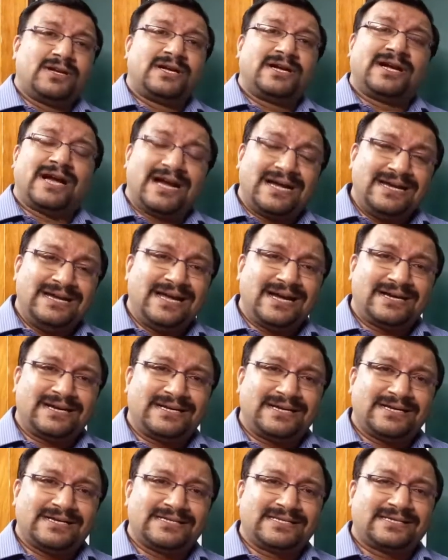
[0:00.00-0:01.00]

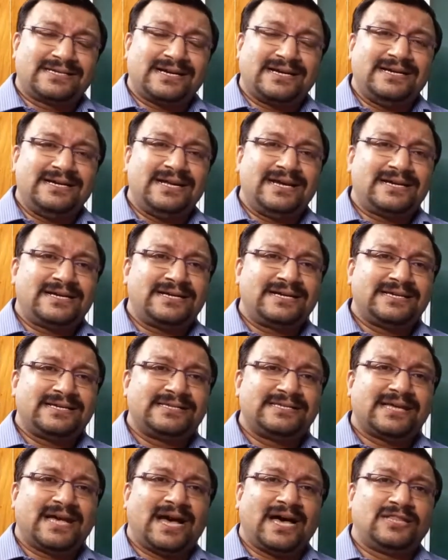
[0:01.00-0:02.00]
conductors
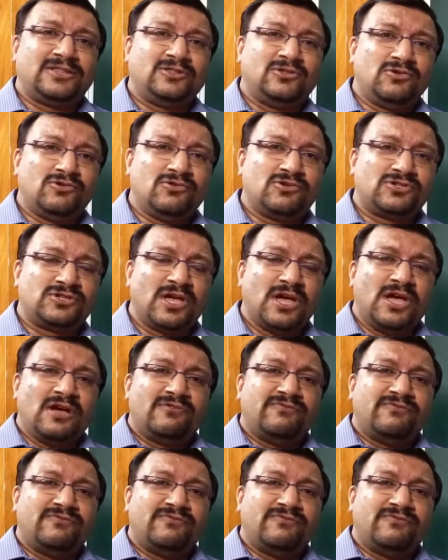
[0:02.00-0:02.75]
are those